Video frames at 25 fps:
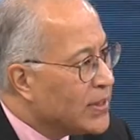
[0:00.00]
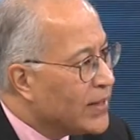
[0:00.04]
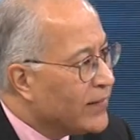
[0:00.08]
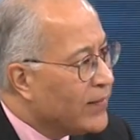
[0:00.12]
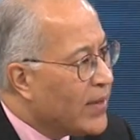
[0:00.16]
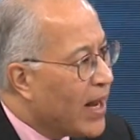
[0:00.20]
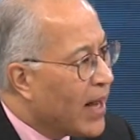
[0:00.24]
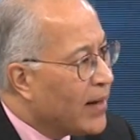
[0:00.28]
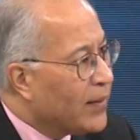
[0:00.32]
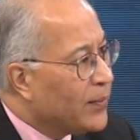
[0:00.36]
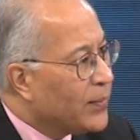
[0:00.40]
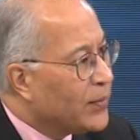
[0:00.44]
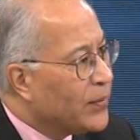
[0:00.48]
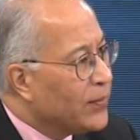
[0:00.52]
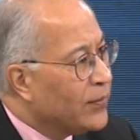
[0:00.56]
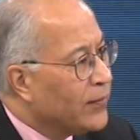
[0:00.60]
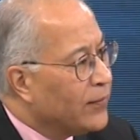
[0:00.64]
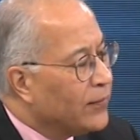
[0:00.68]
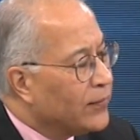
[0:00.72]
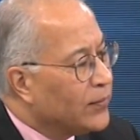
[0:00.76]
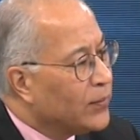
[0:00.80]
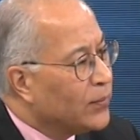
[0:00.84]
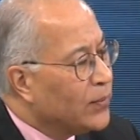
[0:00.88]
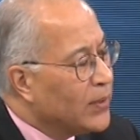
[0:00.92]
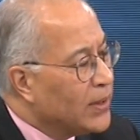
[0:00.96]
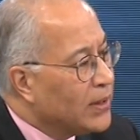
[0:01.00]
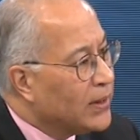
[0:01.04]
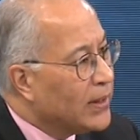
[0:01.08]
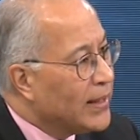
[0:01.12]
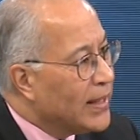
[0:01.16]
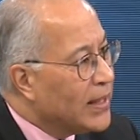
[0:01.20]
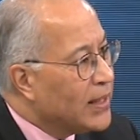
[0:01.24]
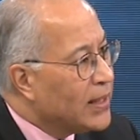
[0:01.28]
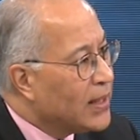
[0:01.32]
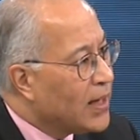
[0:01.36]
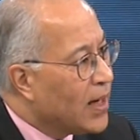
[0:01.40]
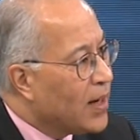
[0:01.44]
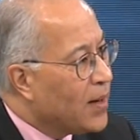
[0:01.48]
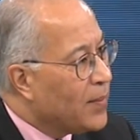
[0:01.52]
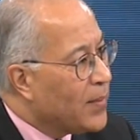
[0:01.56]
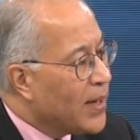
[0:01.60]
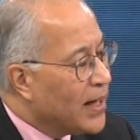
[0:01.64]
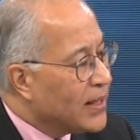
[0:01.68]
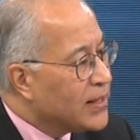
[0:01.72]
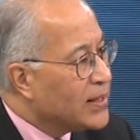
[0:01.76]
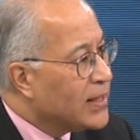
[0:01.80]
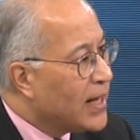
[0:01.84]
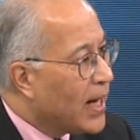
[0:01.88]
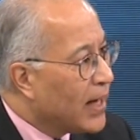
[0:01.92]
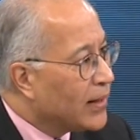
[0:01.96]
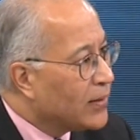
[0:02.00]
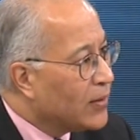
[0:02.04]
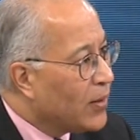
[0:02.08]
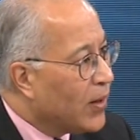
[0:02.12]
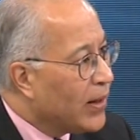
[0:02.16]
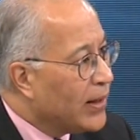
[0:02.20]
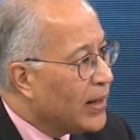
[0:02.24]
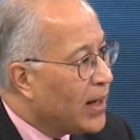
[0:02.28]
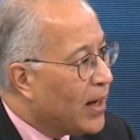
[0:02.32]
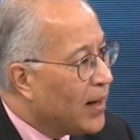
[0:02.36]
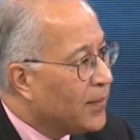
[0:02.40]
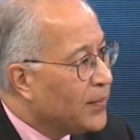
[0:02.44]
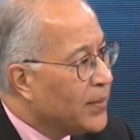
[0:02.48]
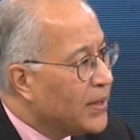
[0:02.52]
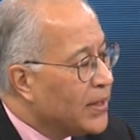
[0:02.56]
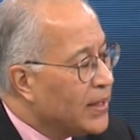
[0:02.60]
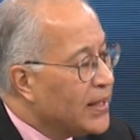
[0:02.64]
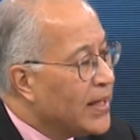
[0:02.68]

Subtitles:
have not improved. Real income has not gone up.